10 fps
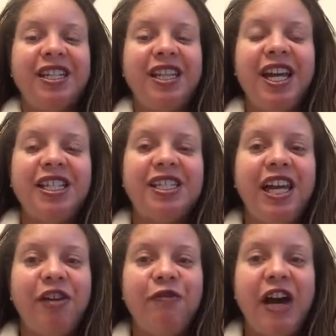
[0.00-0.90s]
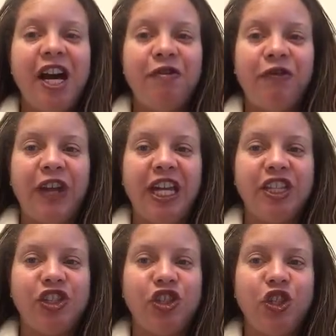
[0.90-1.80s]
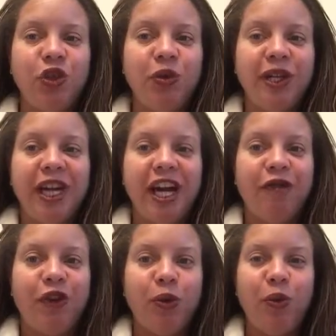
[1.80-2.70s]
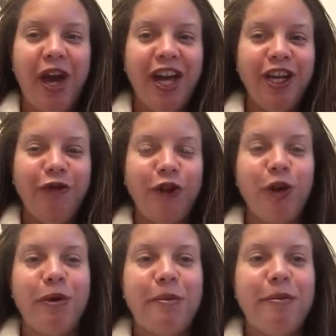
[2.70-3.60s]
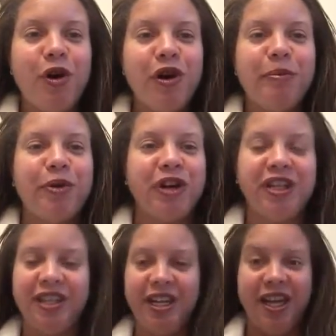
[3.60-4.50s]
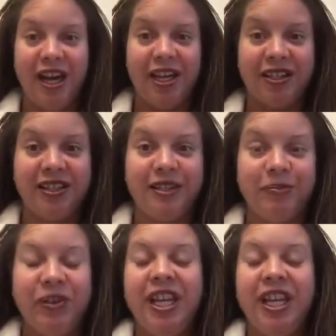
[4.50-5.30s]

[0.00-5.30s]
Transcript: Today is day five, phase two, and I feel wonderful, but more important than that,